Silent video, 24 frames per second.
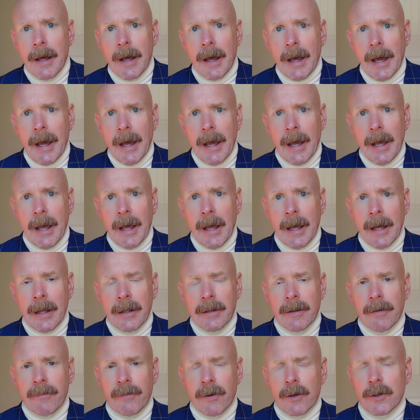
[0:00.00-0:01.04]

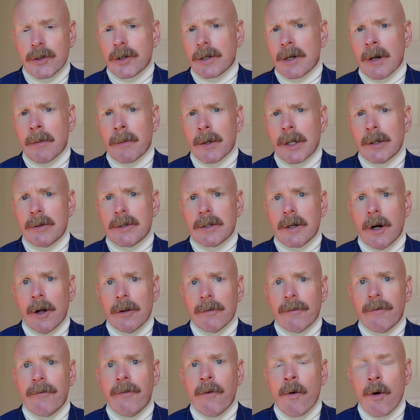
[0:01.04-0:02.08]
and the furniture company was called
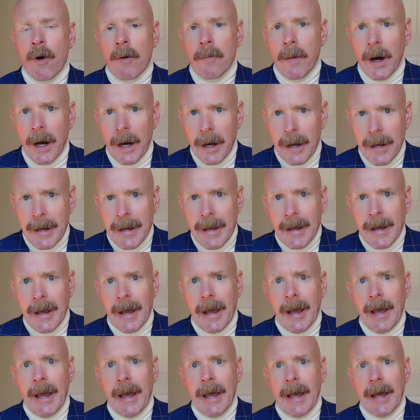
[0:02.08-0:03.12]
Forma.
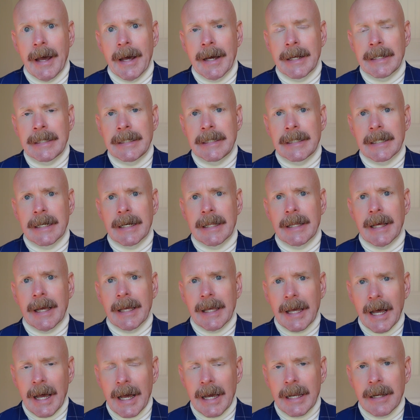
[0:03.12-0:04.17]
And they
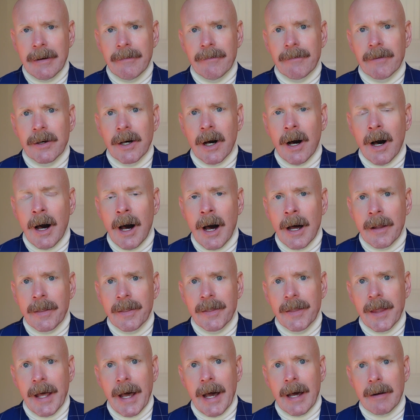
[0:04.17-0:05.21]
kind of
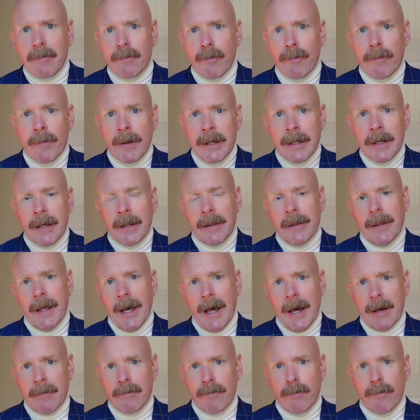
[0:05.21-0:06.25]
caught that
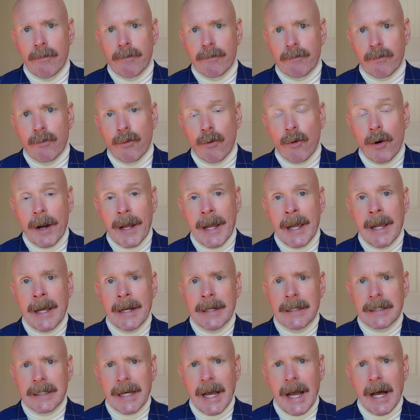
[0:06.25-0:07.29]

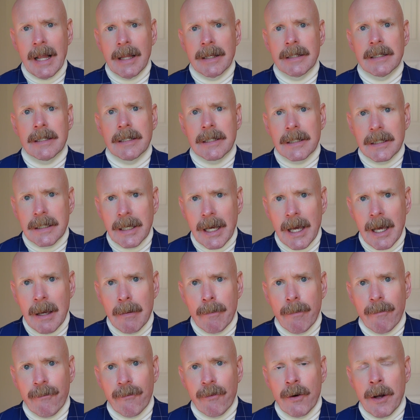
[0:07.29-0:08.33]
brain talent
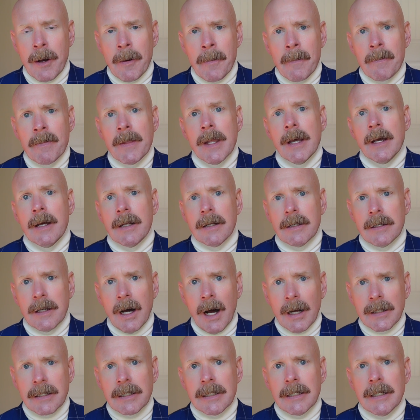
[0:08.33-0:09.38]
escape from
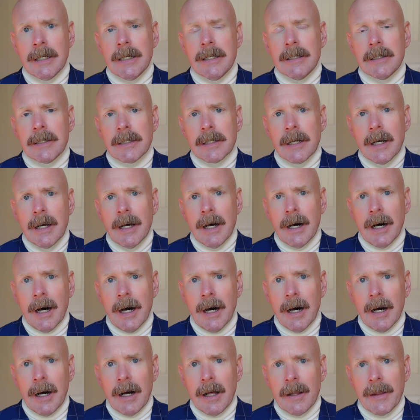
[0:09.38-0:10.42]
Nazis
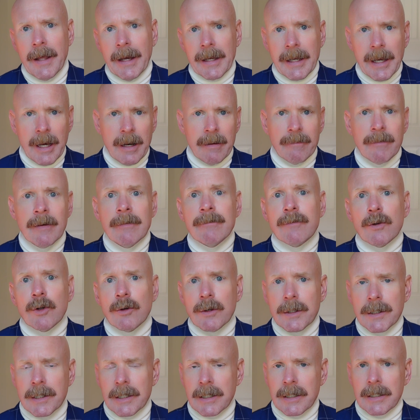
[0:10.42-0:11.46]
that kind of
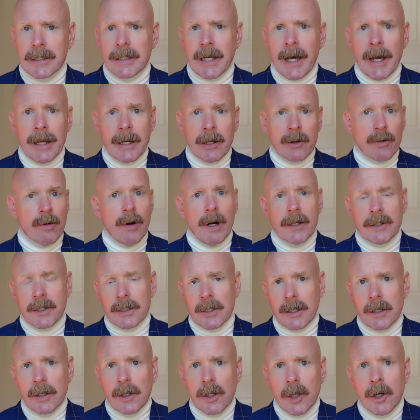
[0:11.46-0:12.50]
influenced design across
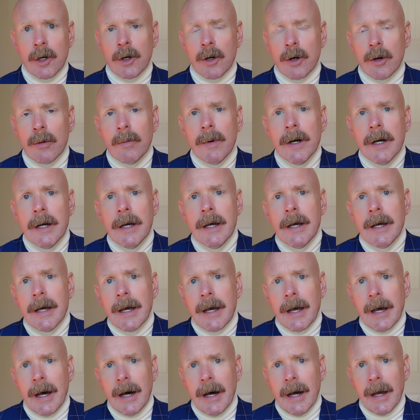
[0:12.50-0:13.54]
the globe.
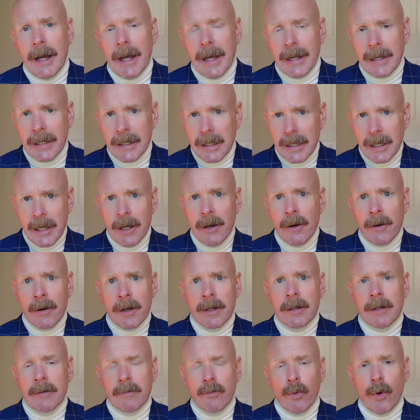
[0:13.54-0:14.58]
And here
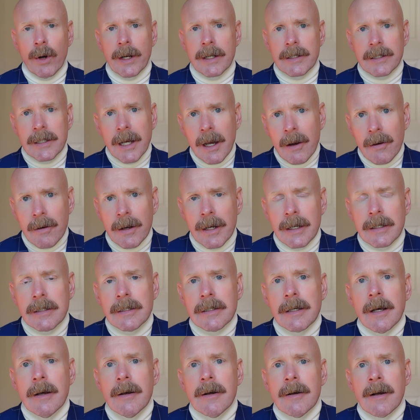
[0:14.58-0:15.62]
in Buenos
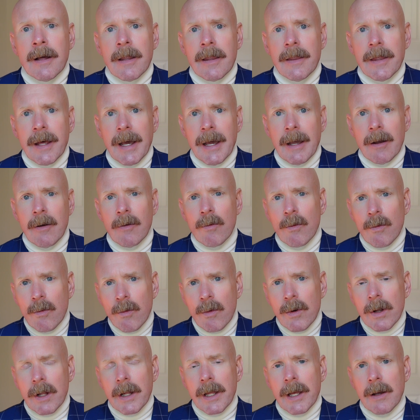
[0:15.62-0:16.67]
Aires, they
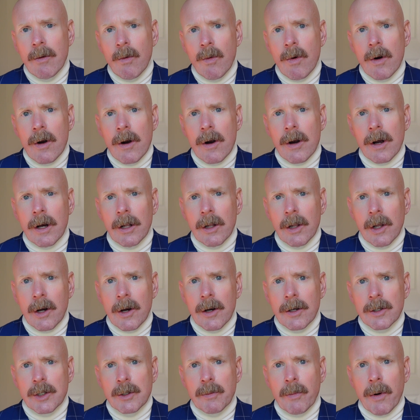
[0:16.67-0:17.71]
really were a
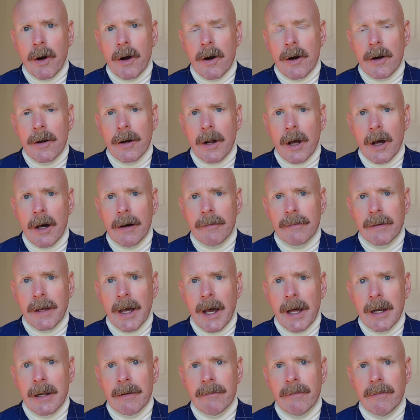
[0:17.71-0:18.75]
large part of
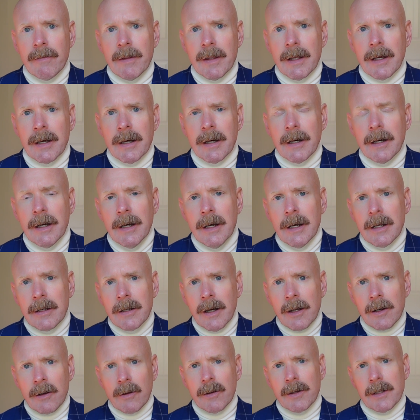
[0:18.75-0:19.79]
kind of
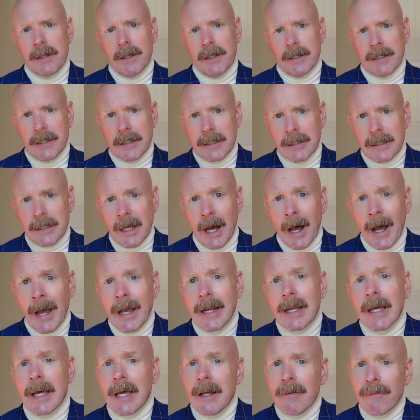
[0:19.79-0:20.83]
not only the
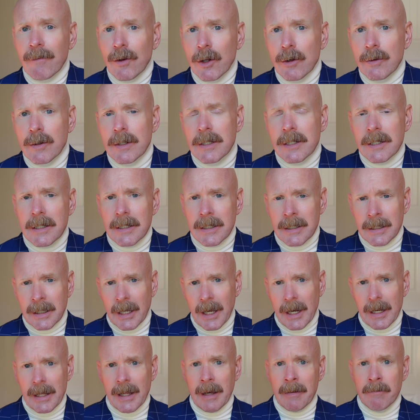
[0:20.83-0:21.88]
design influences and
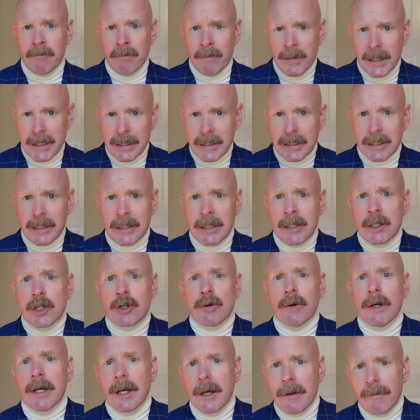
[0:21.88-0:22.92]
kind of that
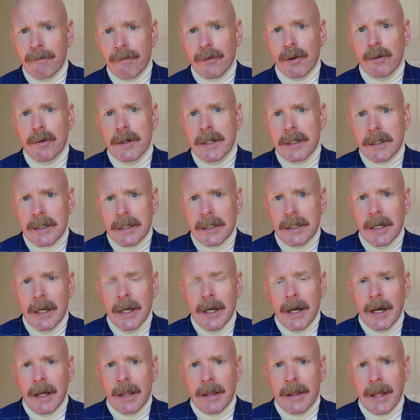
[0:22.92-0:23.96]
mid-century influence
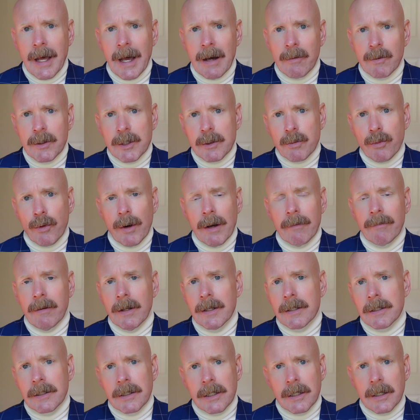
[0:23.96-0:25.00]
that was
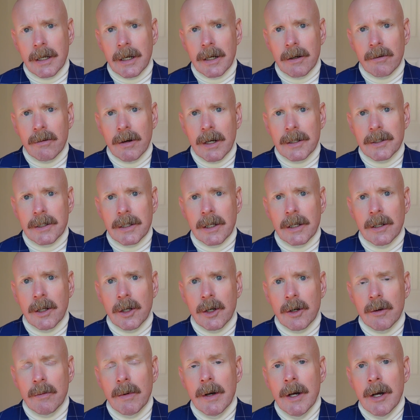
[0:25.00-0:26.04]
prevalent across the
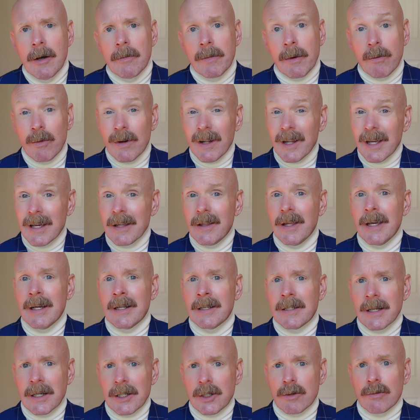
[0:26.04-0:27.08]
globe, but really the
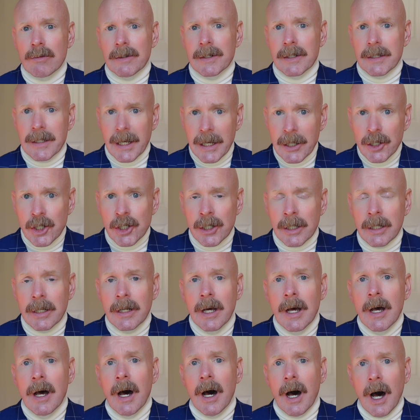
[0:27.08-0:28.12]
industrialization
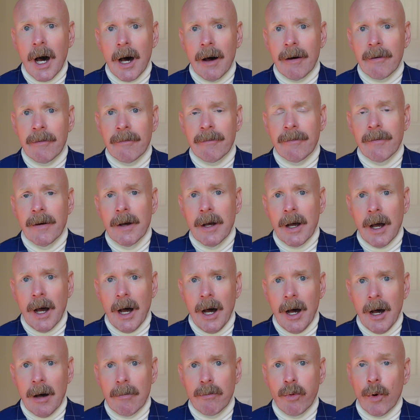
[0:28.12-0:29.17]
of
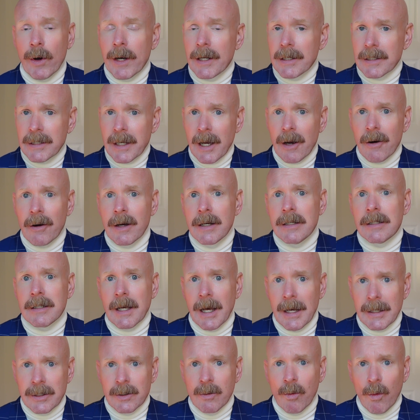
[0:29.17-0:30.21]
Buenos Aires
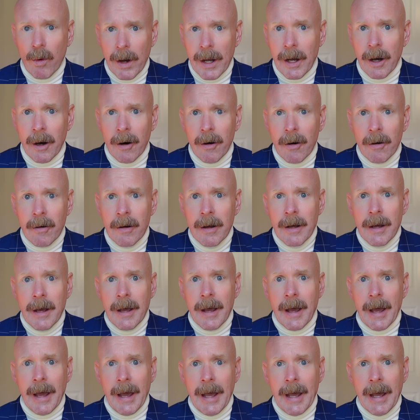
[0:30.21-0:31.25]
as well.
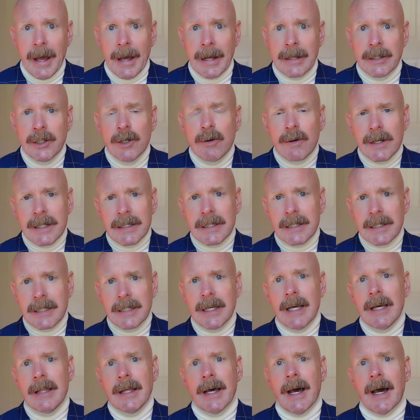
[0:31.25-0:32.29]
And you can
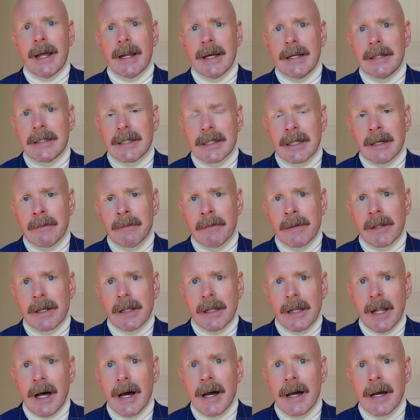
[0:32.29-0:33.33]
see that in some of the
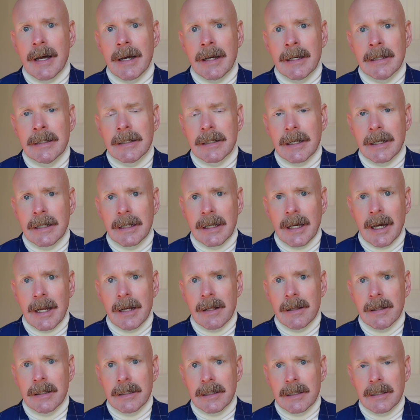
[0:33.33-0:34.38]
lines and kind
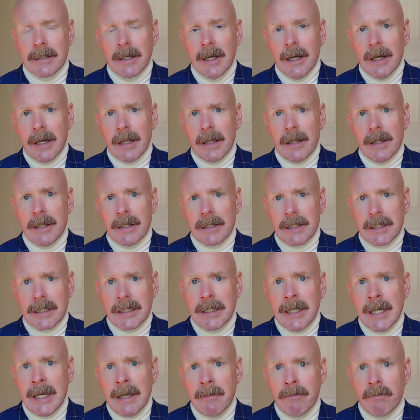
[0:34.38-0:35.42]
of the
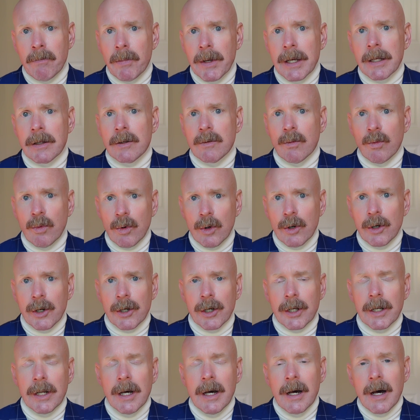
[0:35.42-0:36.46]
steam-bent
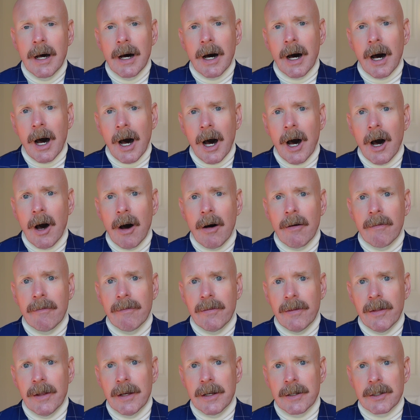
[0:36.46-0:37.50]
wood
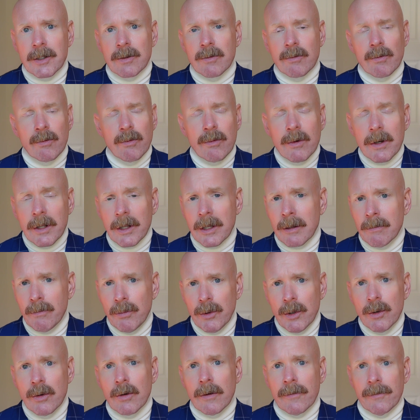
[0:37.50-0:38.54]
of this really
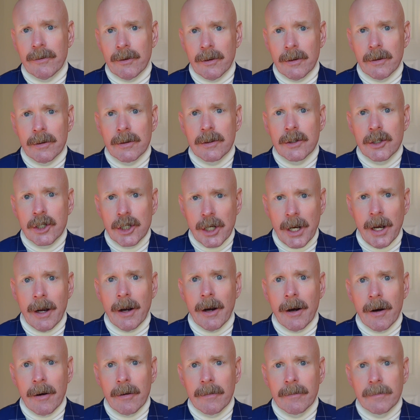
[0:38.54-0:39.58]
beautiful
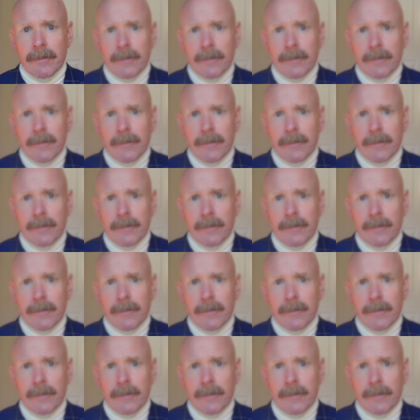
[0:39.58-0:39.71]
chair.